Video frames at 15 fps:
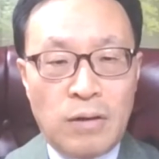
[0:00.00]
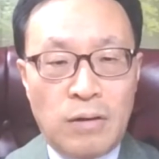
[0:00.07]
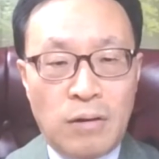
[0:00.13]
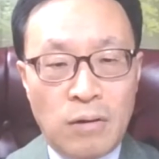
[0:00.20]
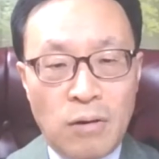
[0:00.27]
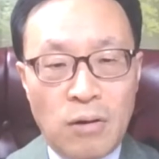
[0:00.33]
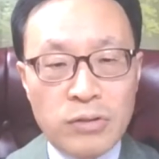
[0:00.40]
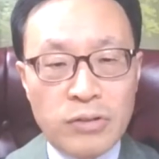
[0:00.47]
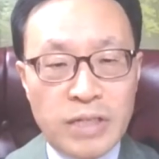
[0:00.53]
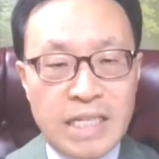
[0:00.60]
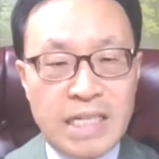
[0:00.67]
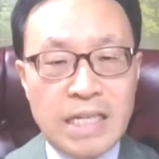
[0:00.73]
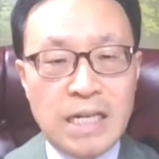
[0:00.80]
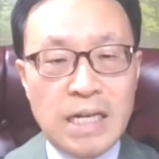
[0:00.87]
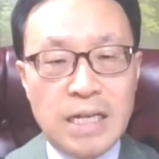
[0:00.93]
Along the
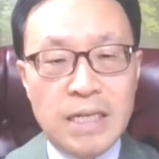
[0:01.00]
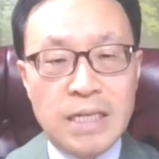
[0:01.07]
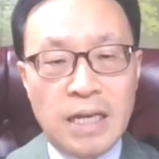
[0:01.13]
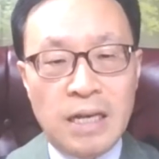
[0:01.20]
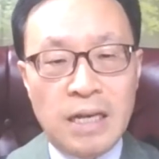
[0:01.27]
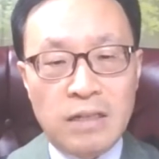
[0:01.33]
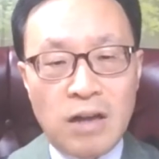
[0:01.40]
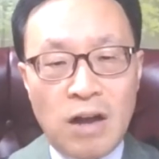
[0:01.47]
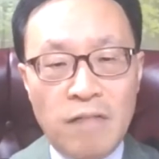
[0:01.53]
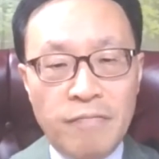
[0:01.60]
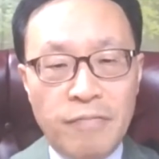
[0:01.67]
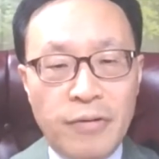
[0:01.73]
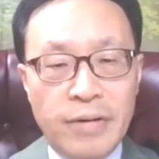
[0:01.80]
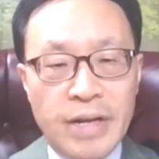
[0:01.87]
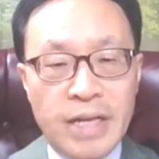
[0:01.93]
healing and
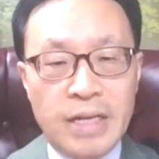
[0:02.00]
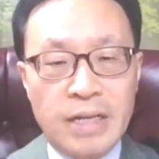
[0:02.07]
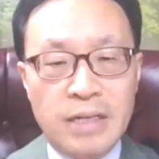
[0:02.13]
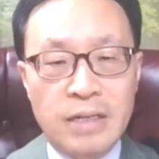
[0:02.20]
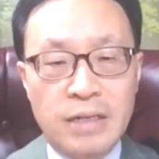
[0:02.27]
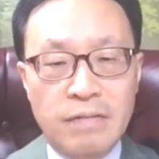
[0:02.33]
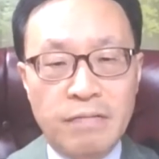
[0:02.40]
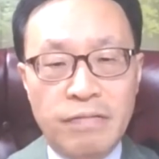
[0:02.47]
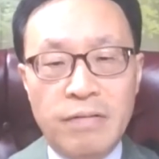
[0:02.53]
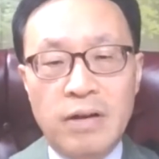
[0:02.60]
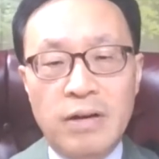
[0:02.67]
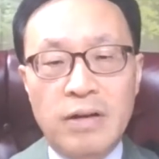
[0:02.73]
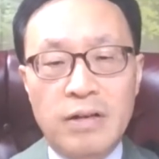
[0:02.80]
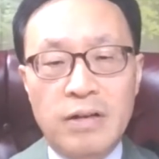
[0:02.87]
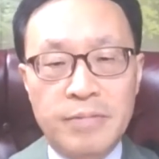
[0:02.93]
comforting
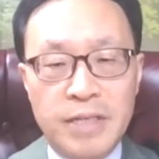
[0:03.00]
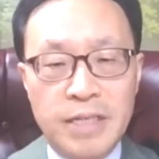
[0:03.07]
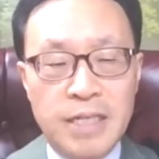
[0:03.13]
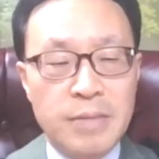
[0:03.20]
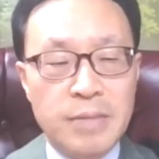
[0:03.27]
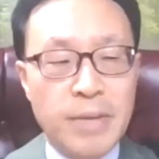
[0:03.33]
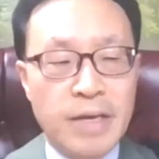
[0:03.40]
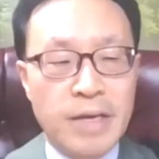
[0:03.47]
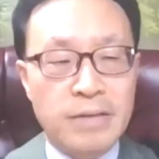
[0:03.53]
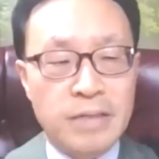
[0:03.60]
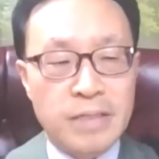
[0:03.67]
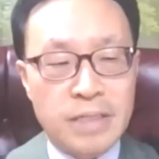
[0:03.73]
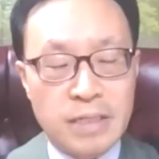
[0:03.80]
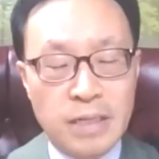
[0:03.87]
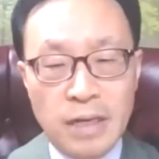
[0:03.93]
flood of
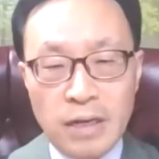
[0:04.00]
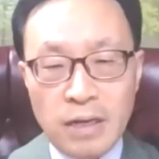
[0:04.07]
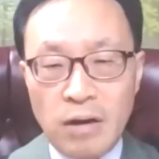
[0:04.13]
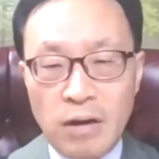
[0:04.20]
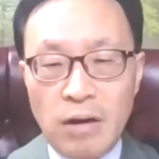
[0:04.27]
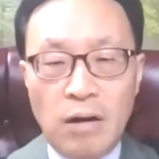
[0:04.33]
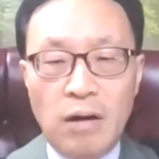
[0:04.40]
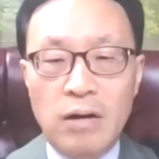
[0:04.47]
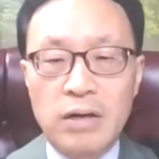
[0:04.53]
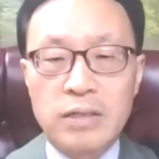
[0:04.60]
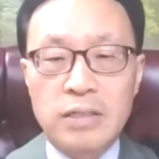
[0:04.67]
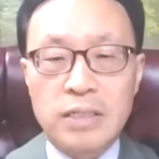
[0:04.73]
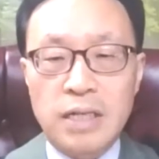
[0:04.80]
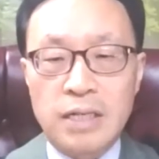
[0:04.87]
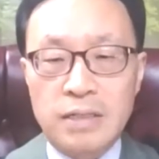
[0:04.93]
emails,
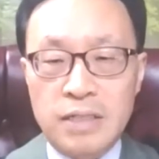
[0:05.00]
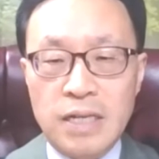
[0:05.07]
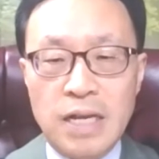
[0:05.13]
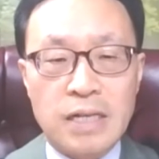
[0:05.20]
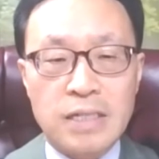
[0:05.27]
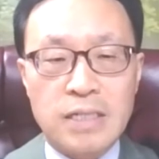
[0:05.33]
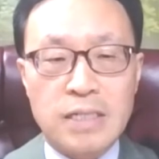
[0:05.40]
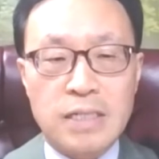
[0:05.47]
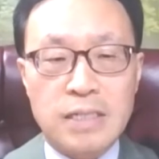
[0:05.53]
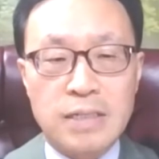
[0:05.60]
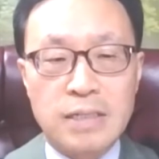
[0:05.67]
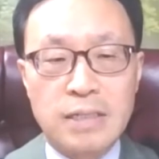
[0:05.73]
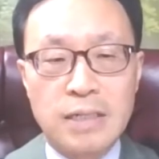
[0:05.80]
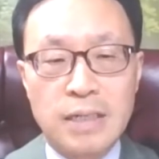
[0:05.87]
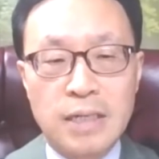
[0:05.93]
cards, and texts
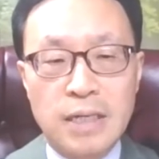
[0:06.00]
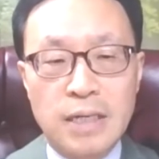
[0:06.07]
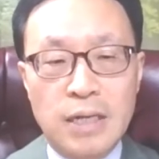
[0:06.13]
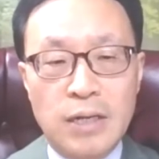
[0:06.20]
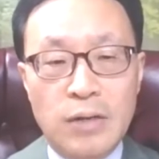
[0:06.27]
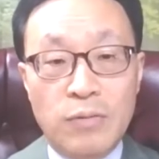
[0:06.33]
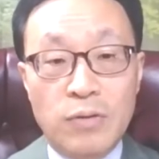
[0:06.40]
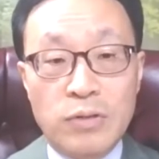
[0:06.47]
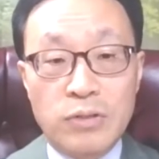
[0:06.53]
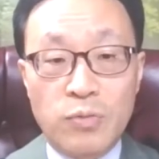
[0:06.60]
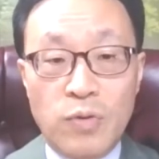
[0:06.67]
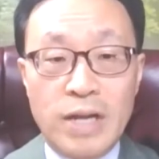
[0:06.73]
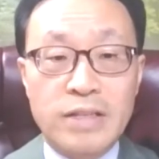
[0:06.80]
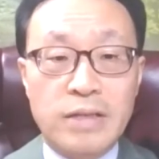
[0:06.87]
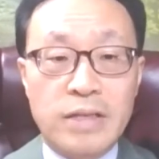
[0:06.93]
was
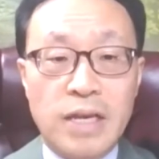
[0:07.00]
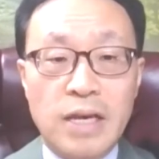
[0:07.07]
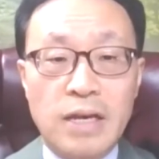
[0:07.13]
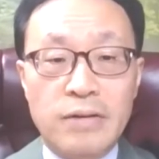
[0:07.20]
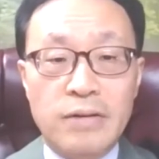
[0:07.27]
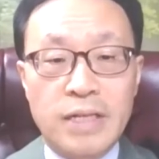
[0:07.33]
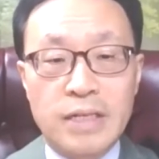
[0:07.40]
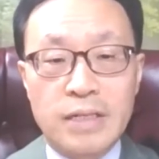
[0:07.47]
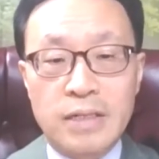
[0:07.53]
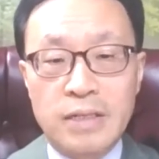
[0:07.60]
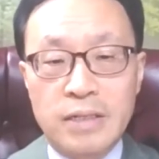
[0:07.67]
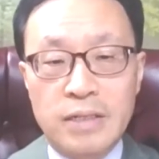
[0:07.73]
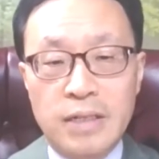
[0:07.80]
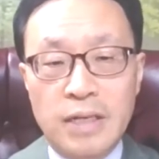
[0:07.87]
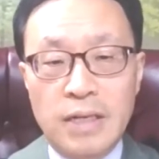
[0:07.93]
one carrying
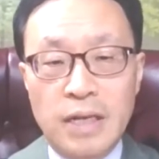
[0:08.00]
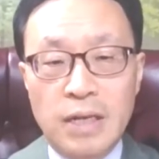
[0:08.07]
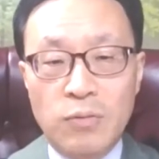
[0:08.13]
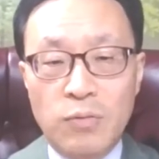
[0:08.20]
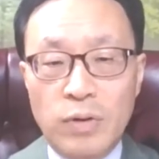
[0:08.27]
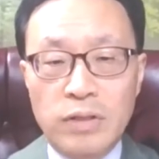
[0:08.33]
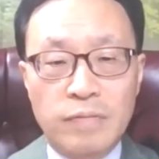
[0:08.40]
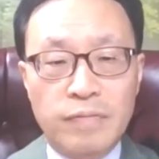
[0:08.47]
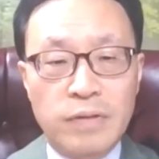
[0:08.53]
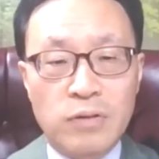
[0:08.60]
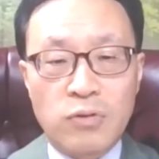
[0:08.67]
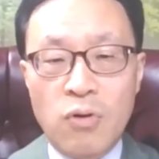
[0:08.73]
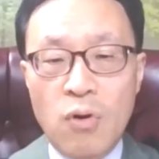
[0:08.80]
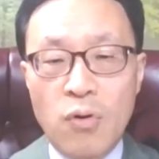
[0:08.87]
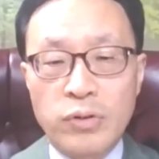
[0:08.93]
a wonderful
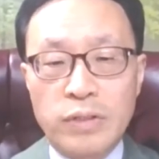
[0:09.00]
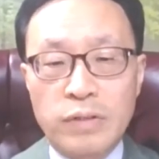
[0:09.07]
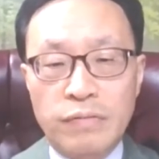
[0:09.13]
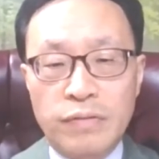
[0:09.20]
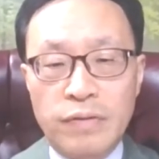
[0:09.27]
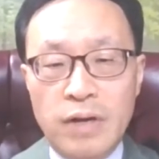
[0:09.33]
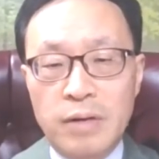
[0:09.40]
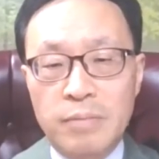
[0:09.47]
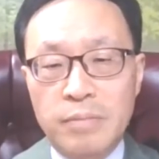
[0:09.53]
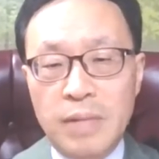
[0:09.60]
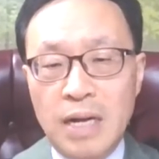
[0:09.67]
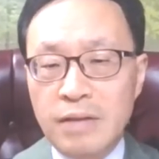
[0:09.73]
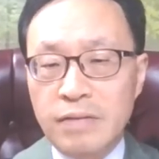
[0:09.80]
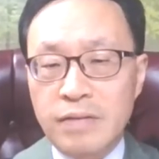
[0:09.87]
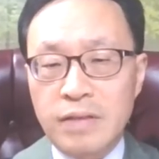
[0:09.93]
quote from,
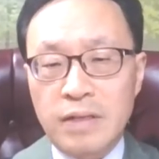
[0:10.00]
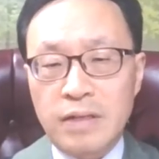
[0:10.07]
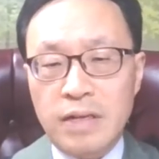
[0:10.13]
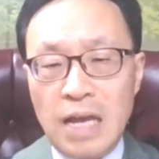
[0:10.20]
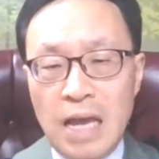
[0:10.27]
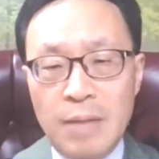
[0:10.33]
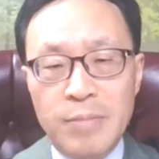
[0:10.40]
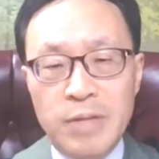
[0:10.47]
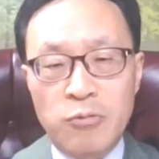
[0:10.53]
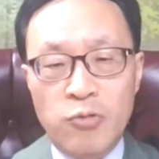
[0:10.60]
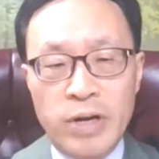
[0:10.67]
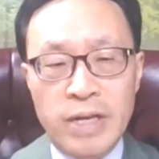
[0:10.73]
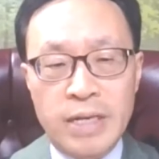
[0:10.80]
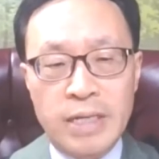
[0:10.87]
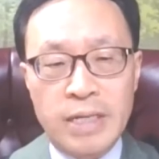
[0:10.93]
I think,
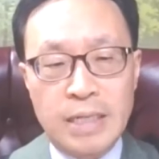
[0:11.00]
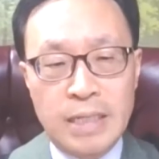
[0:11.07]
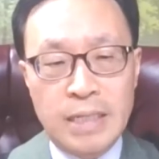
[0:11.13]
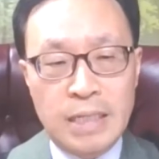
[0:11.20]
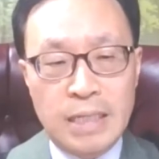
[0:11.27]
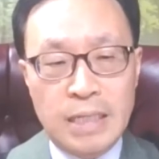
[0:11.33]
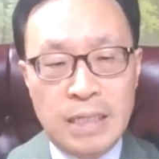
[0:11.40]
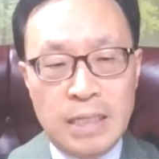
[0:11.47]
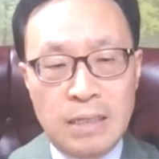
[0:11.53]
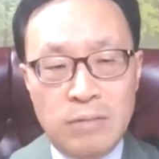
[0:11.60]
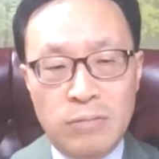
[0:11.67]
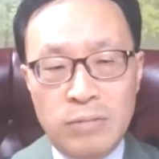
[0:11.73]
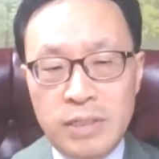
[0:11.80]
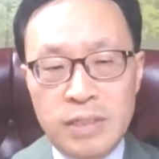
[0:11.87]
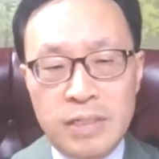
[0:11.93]
Hemingway,
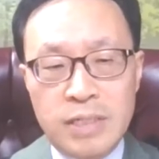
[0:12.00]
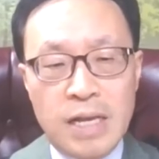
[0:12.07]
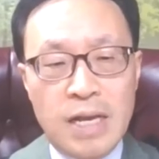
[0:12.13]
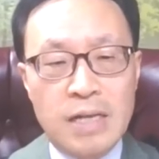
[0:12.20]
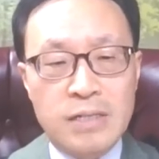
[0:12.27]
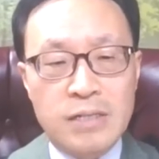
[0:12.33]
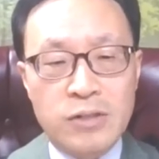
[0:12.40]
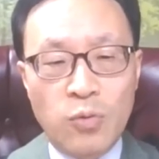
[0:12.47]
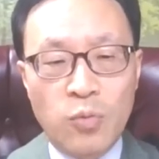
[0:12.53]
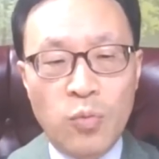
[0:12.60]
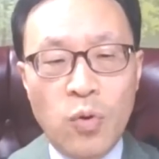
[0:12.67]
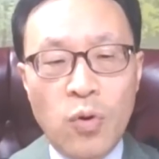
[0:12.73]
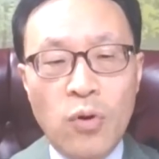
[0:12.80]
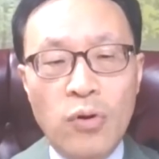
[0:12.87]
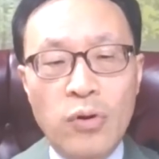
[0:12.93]
which says, "The
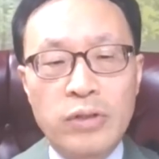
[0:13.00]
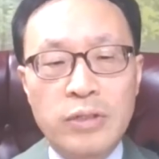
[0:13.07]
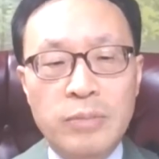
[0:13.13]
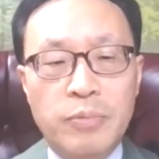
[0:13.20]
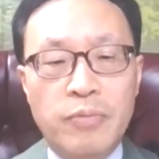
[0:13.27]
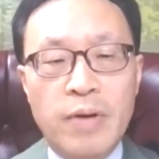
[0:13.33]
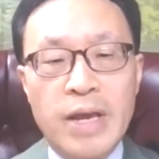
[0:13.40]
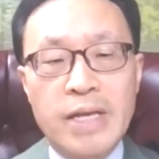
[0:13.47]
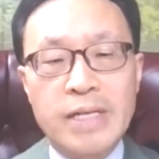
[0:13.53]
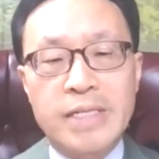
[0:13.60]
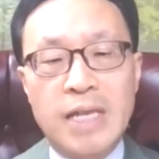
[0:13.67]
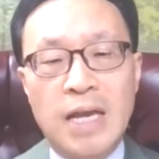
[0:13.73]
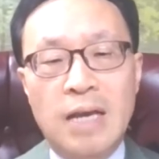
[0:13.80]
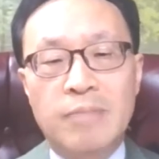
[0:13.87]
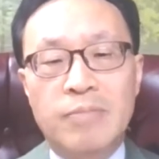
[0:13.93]
world
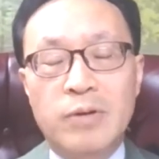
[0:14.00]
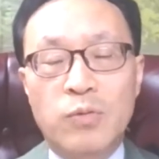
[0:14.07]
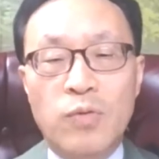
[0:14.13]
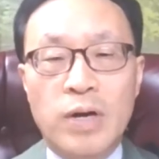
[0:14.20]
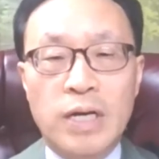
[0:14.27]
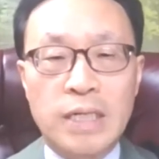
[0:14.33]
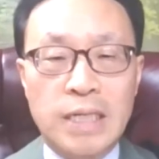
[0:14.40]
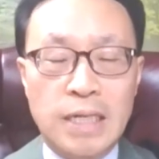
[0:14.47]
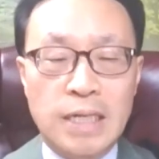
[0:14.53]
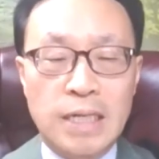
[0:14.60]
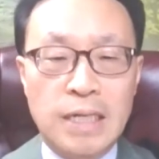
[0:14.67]
breaks everyone,